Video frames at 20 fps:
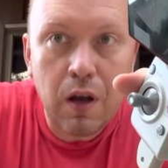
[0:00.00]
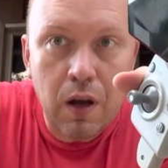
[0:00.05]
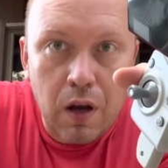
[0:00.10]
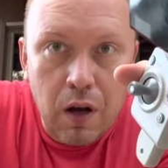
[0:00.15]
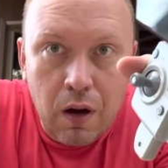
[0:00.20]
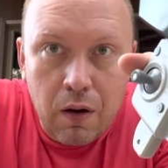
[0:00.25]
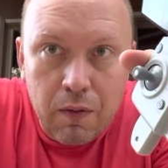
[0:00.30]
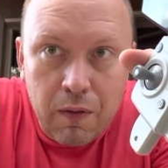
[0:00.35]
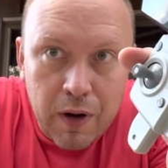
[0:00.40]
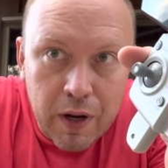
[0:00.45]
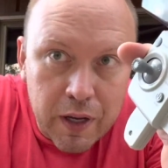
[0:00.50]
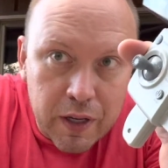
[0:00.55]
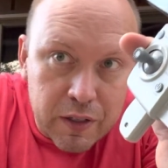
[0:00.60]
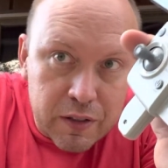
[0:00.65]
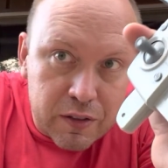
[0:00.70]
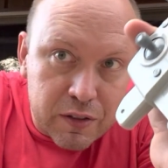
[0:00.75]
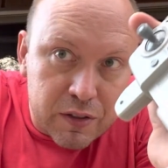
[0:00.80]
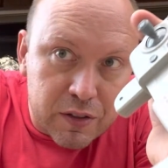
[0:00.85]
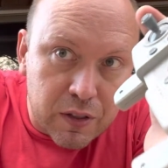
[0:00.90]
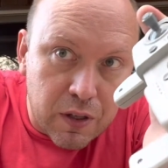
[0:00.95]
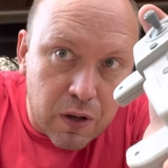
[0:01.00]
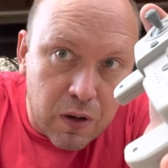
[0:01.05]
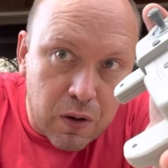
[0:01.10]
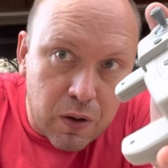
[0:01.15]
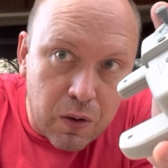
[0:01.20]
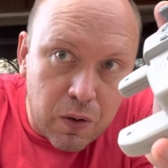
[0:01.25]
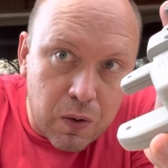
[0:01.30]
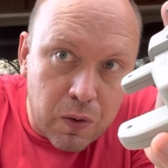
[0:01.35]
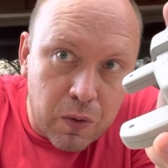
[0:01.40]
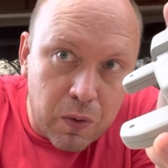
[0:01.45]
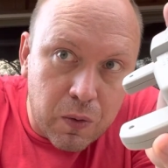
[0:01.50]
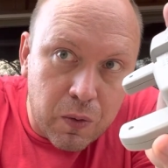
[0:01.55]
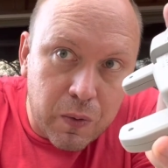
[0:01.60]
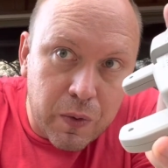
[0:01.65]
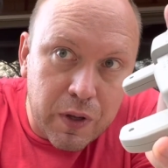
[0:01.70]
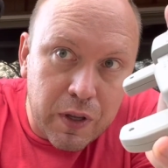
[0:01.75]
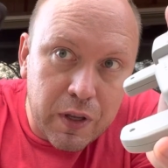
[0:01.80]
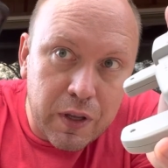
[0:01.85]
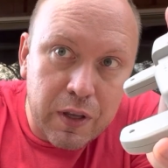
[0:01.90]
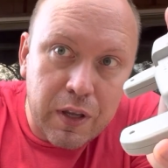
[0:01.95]
All right, so
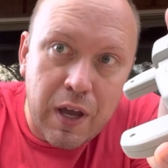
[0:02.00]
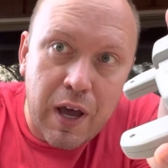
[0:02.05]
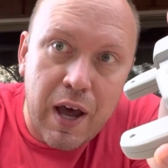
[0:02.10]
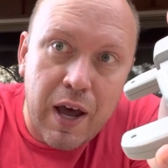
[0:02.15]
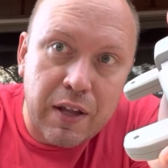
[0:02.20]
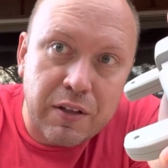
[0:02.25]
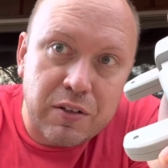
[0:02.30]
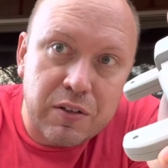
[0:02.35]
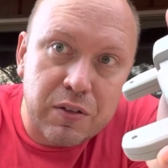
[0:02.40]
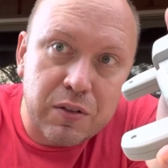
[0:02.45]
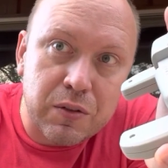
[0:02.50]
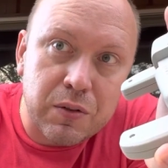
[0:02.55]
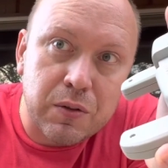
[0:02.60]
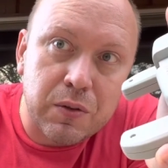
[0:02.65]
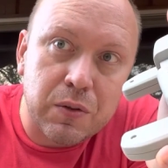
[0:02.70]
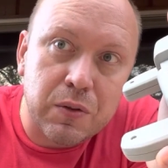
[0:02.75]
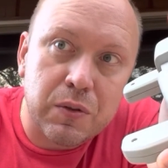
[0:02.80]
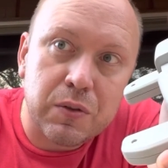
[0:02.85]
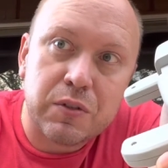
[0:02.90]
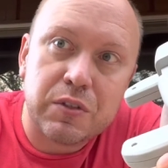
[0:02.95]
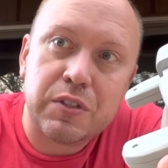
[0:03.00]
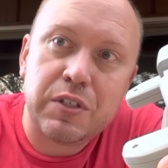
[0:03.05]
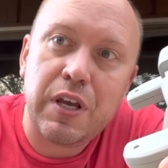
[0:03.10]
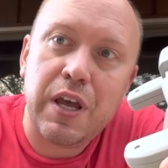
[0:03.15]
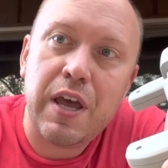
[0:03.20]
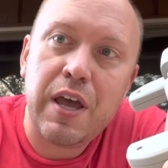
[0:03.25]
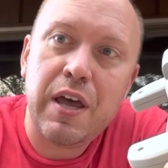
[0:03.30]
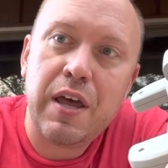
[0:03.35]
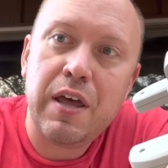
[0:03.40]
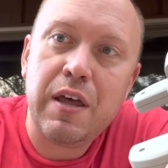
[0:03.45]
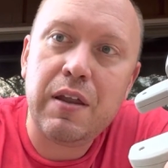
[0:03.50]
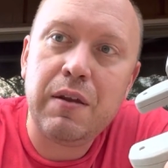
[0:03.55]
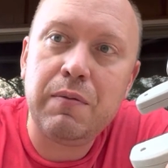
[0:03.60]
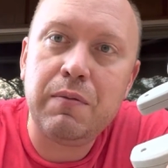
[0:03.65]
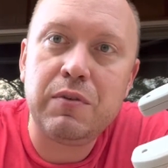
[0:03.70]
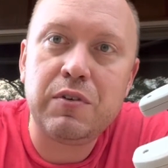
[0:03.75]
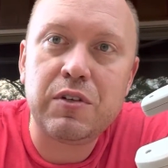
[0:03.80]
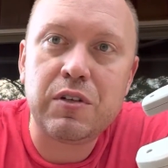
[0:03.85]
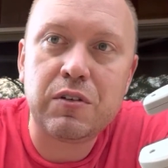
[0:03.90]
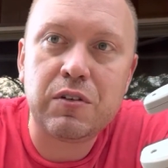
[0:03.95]
we got to
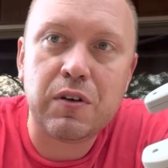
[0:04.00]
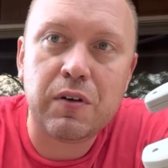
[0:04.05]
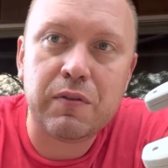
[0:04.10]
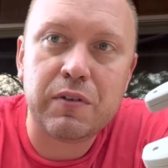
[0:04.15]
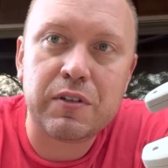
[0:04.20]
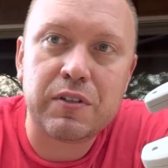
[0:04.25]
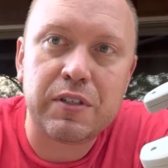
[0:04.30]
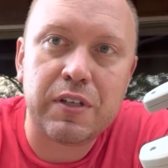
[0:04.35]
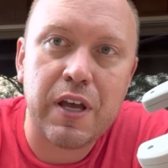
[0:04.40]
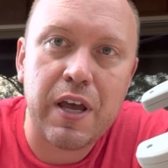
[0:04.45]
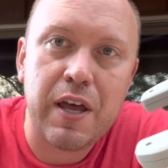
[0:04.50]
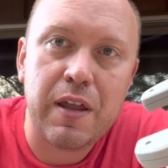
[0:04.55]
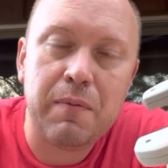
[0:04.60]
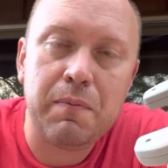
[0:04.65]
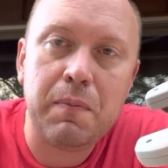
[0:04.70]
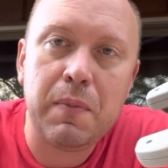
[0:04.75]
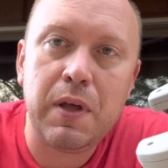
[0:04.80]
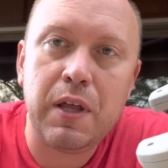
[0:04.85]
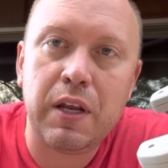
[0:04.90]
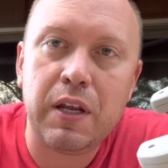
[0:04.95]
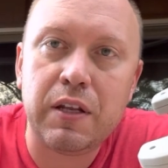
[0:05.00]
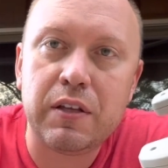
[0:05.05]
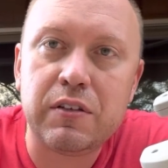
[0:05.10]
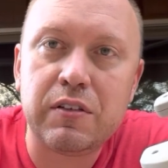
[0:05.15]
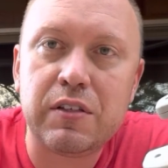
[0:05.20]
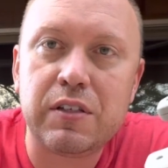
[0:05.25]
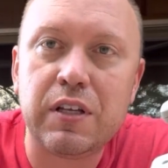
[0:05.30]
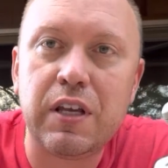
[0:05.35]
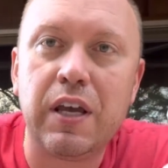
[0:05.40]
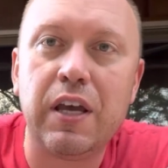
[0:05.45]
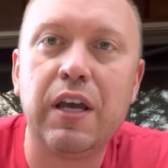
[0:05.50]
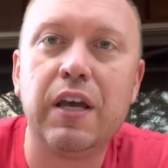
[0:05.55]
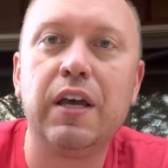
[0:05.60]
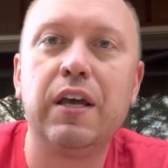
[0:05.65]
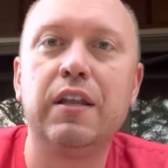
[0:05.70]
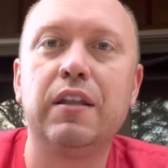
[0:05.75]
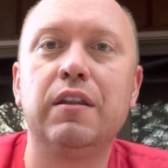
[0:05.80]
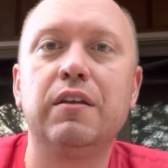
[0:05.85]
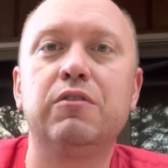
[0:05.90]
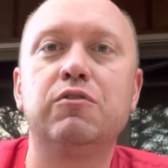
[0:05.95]
just over 10 minutes
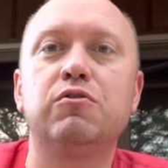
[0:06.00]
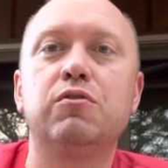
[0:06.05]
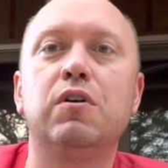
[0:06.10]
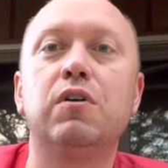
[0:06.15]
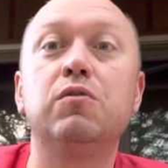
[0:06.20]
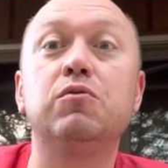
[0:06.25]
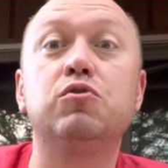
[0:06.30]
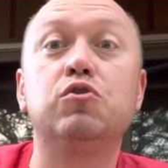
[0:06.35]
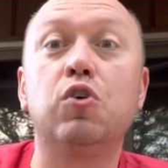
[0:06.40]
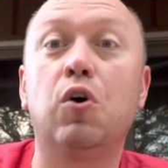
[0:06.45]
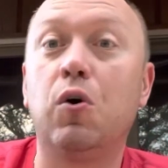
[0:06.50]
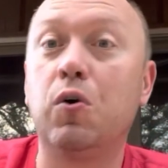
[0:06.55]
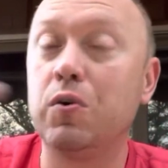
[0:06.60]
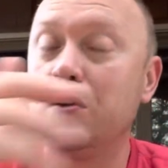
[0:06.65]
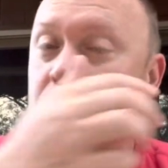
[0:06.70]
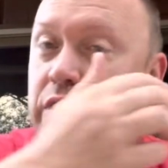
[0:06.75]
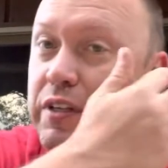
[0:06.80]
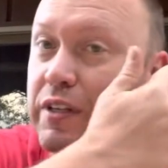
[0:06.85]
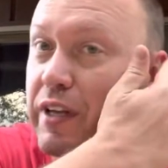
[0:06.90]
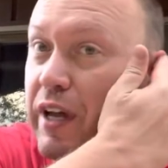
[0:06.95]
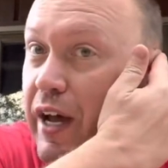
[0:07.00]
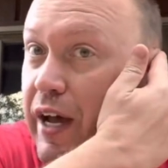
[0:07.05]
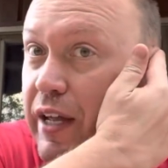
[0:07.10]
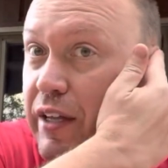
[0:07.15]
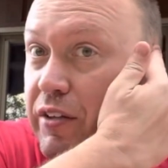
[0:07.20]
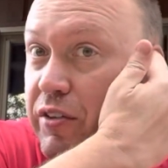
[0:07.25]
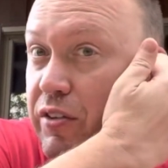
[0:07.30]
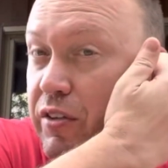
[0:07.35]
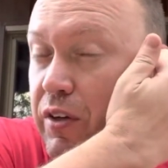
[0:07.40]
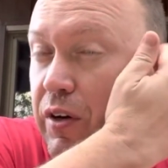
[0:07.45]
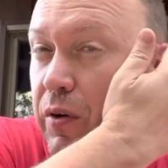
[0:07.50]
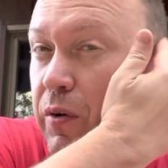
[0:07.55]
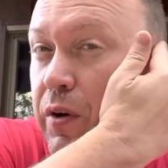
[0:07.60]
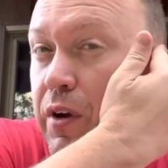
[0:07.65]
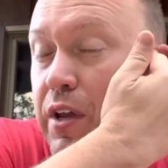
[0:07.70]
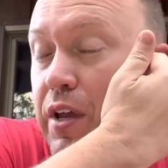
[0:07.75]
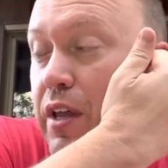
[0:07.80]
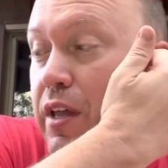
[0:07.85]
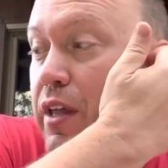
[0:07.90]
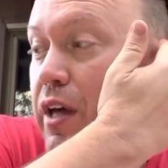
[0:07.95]
and the drone totally died. So
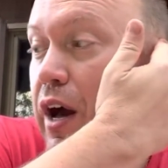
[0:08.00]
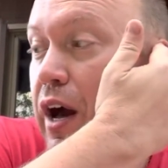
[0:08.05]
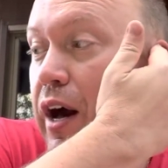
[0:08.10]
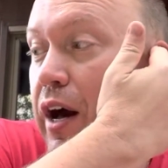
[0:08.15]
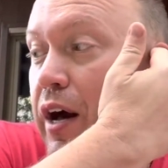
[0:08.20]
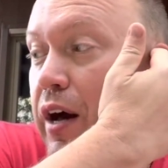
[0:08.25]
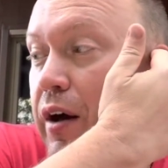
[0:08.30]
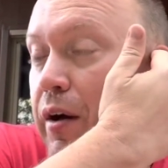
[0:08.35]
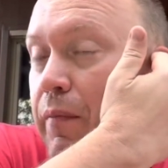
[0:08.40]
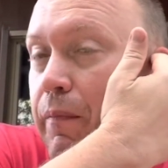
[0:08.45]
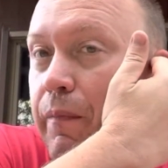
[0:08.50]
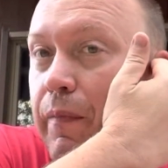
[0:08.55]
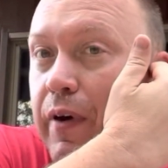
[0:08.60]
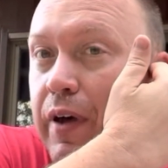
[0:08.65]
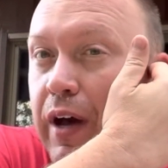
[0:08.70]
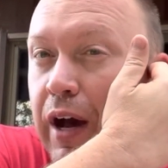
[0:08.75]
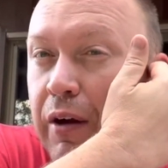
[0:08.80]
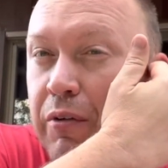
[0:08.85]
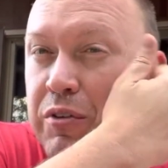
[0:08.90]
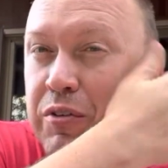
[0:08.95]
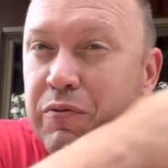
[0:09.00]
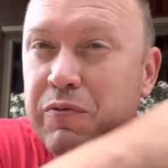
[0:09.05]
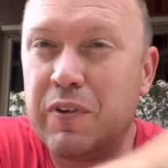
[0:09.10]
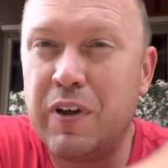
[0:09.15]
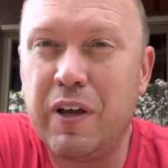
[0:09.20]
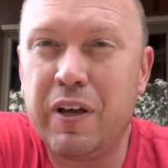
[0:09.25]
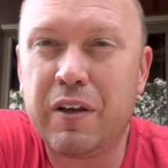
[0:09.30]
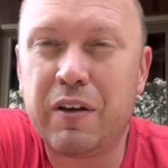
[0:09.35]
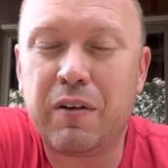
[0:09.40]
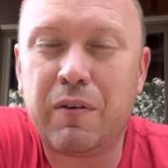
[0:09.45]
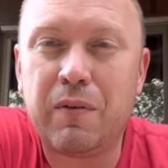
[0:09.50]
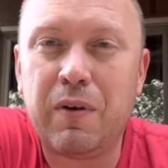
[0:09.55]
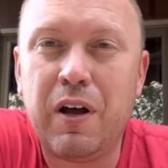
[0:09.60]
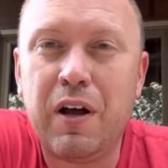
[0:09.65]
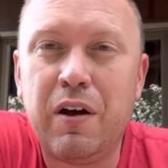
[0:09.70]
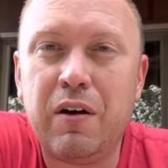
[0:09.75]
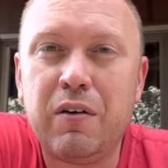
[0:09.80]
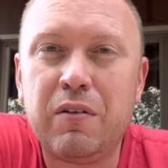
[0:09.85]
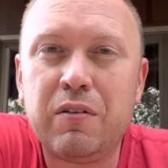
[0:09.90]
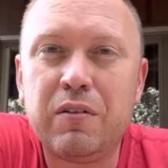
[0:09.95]
I was flying it
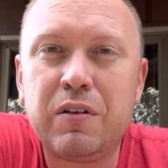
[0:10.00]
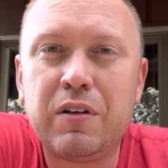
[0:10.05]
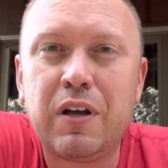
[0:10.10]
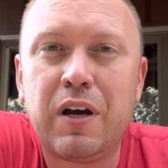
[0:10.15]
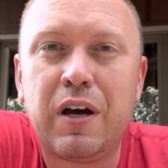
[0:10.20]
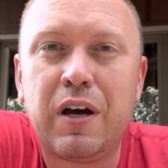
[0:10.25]
around